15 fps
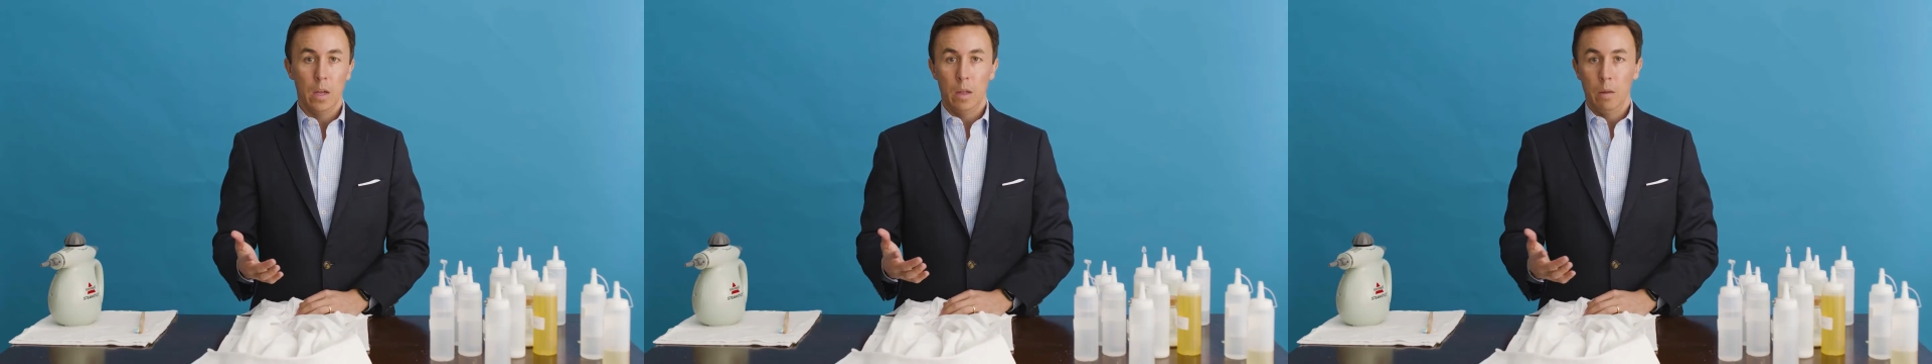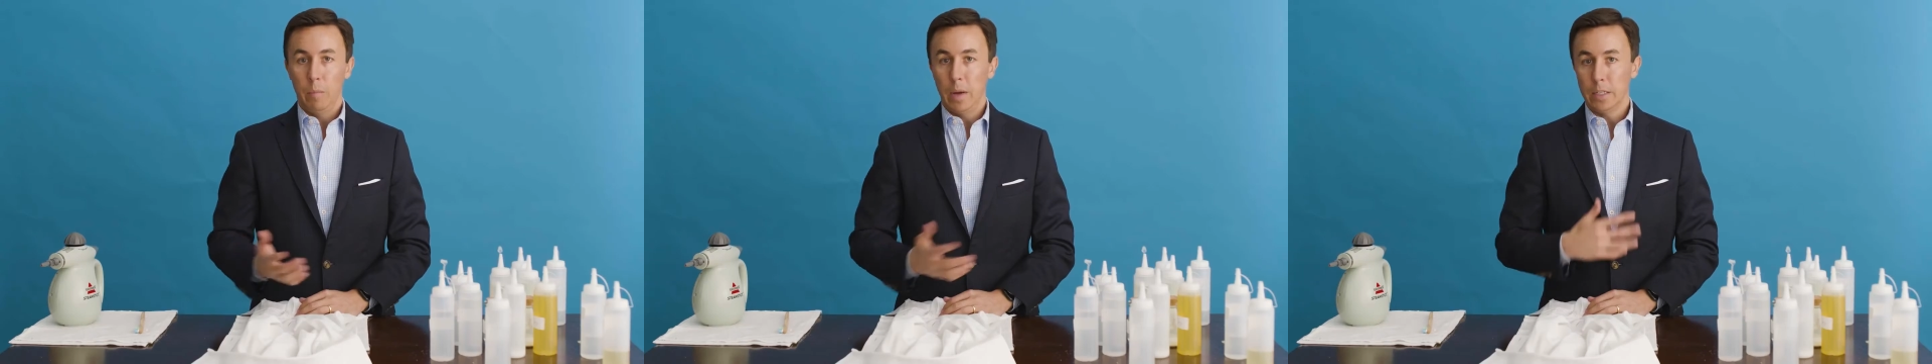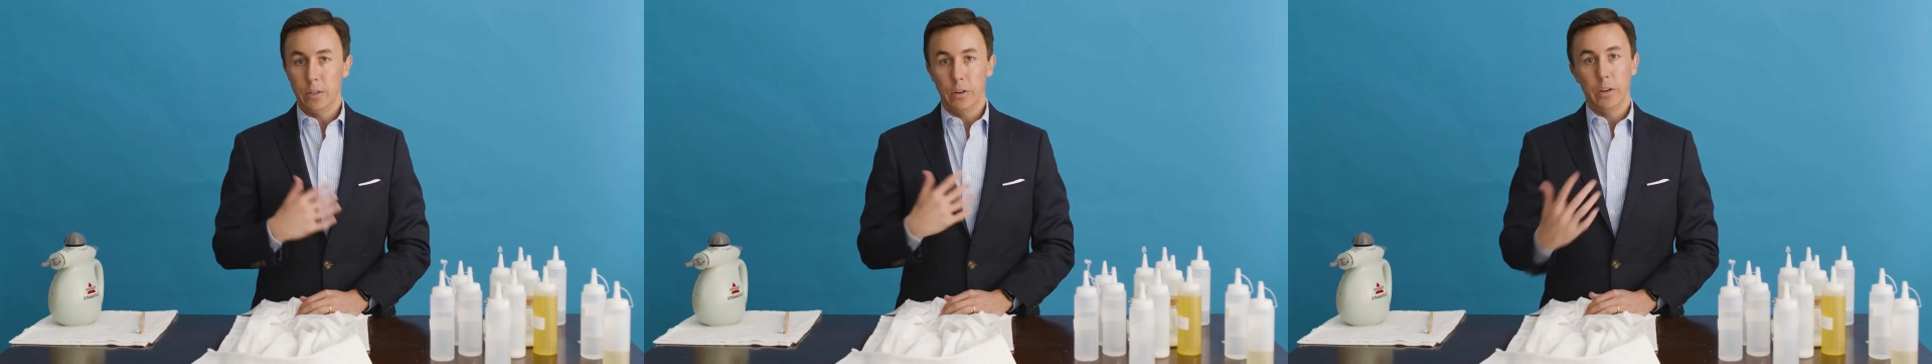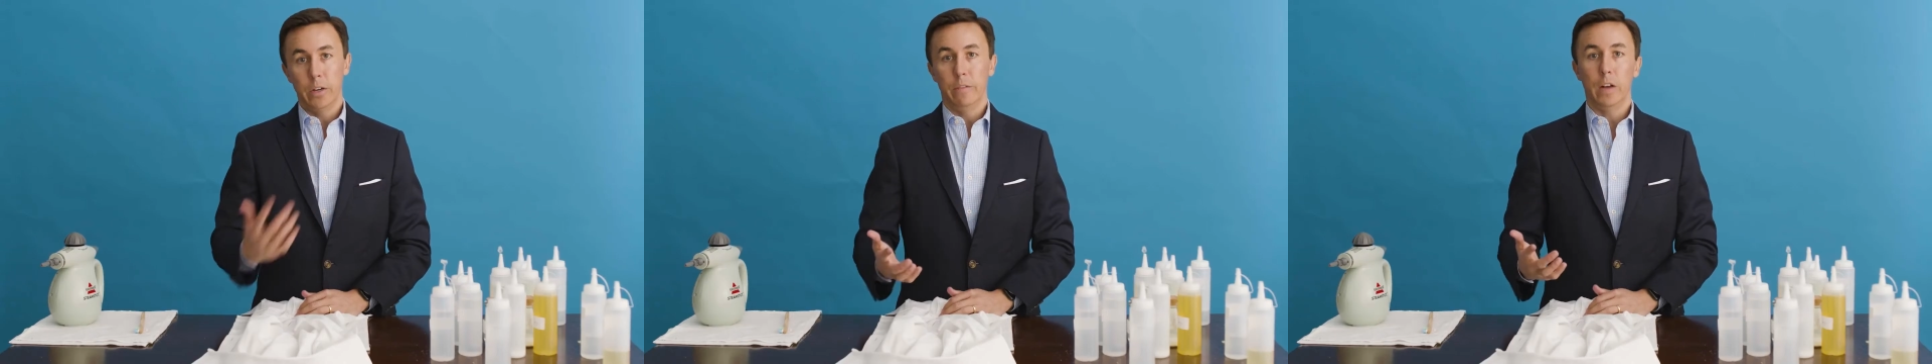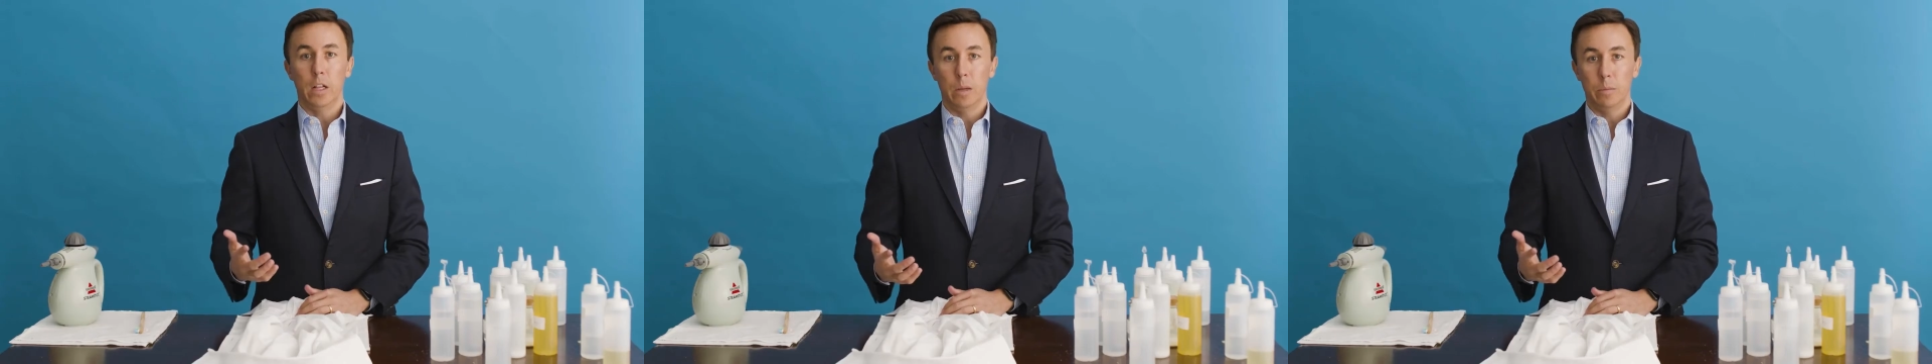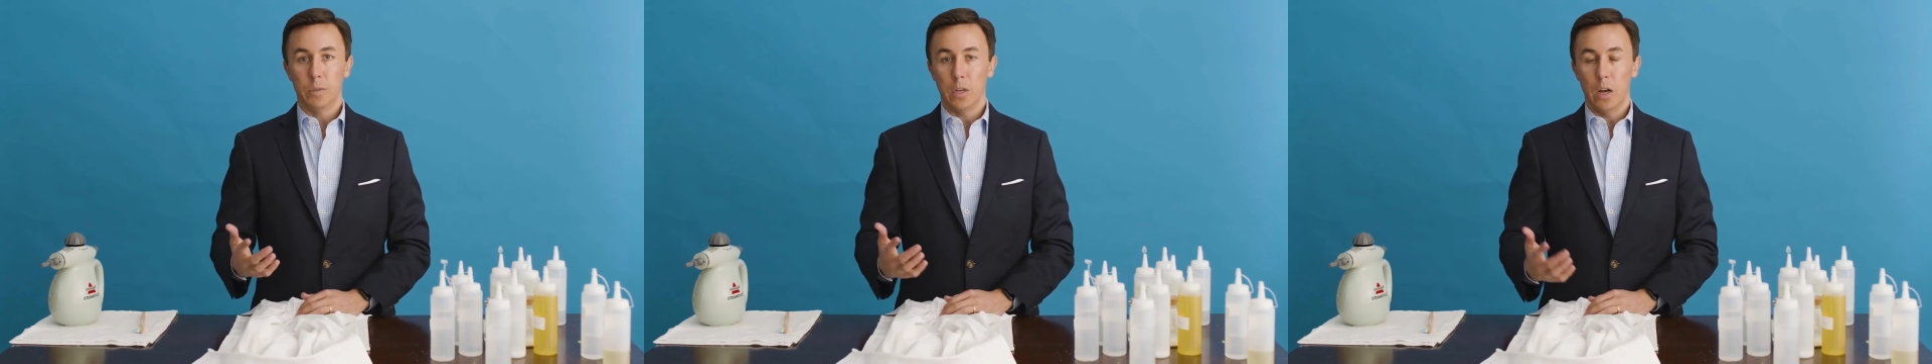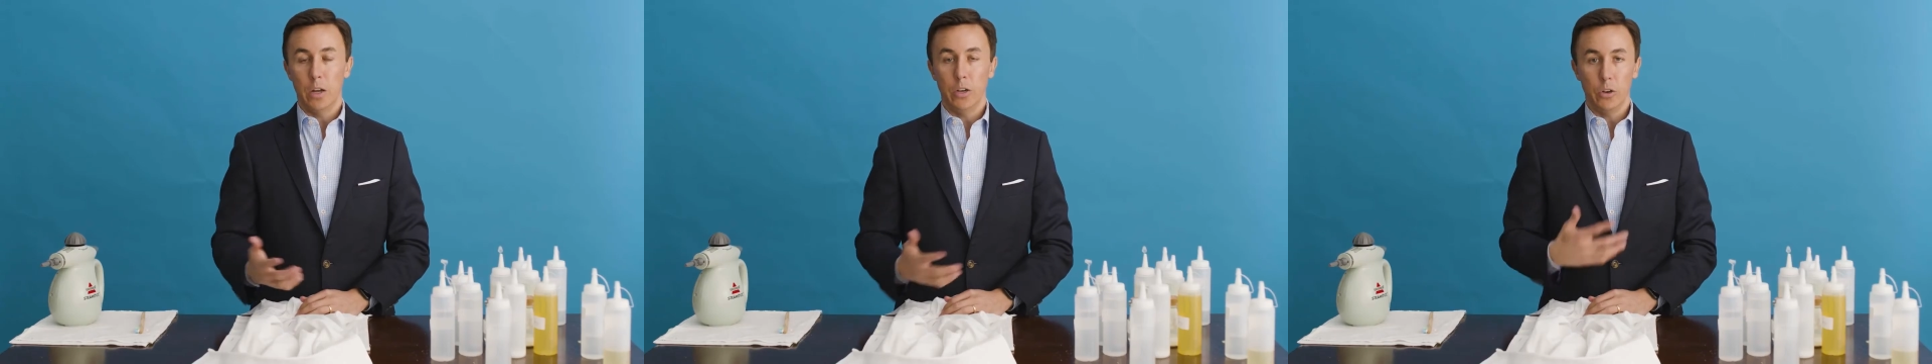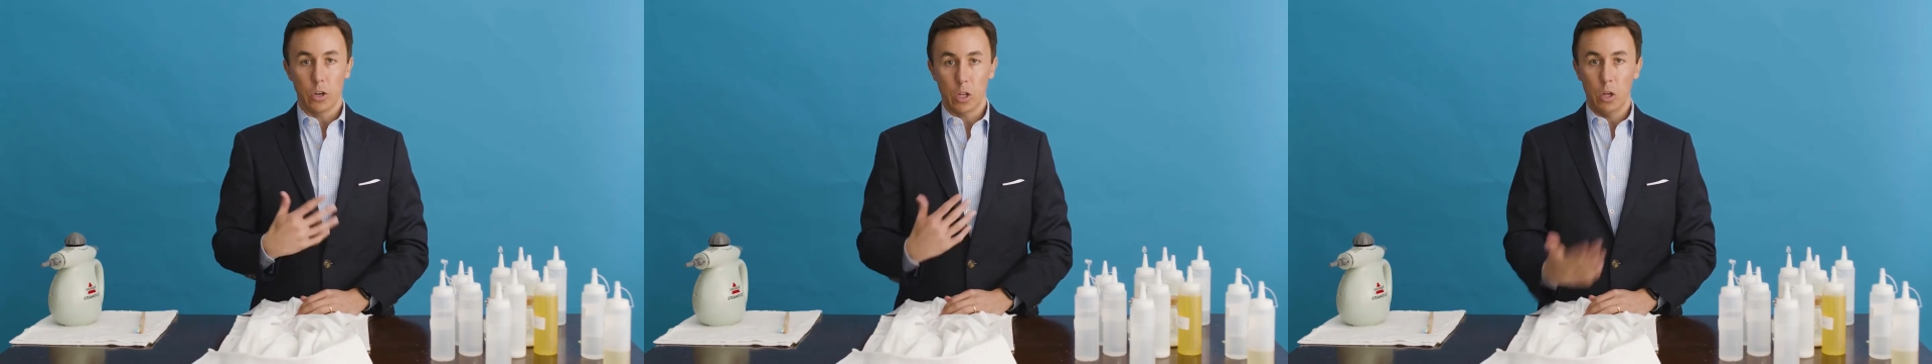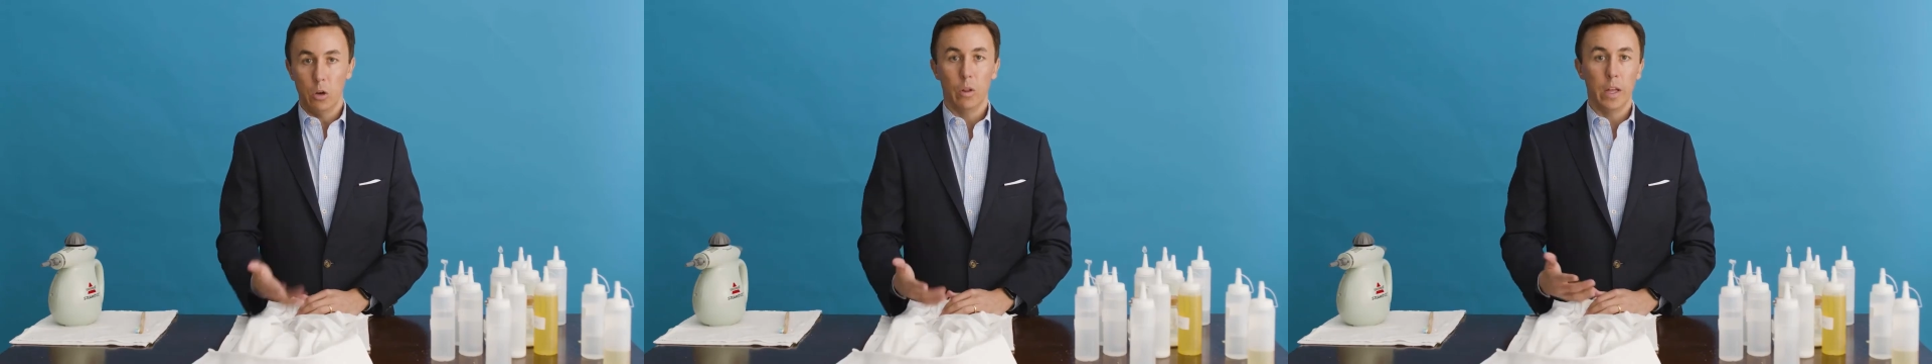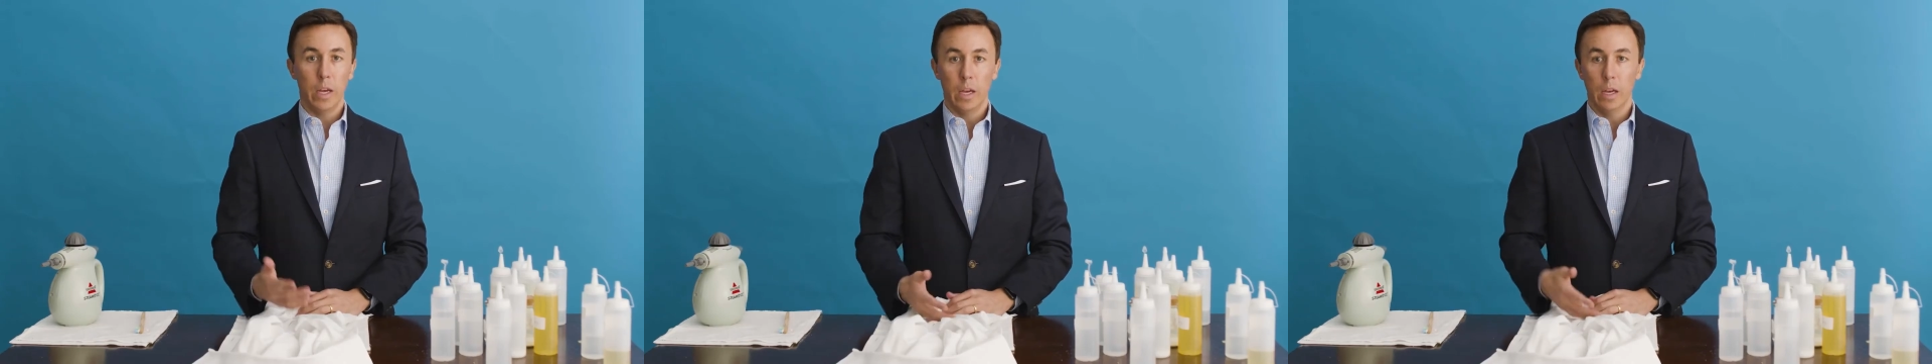Bacteria develops on your
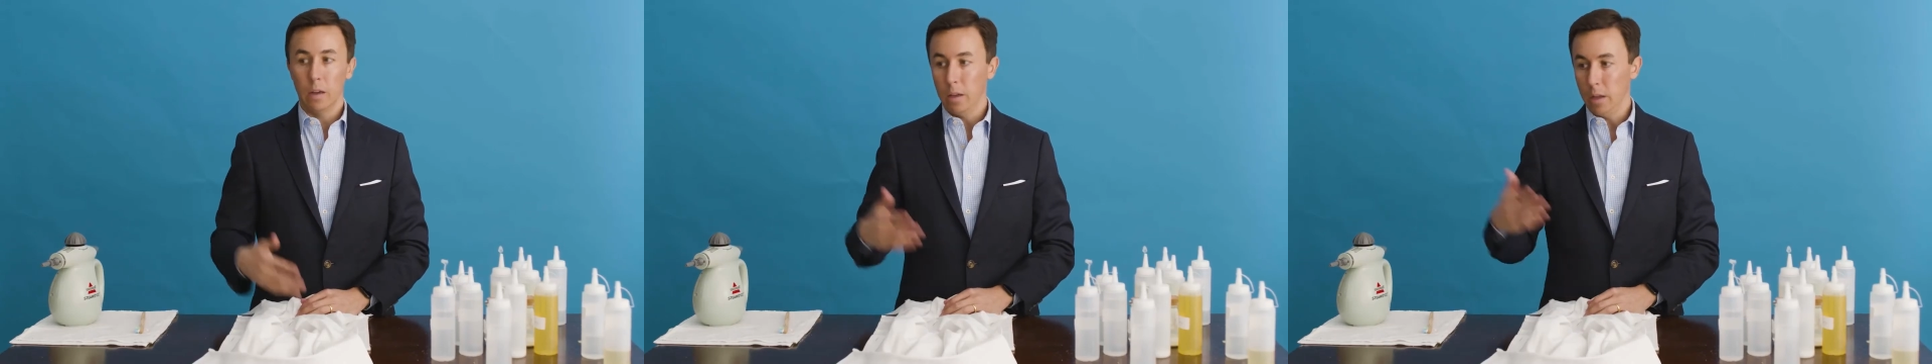clothing,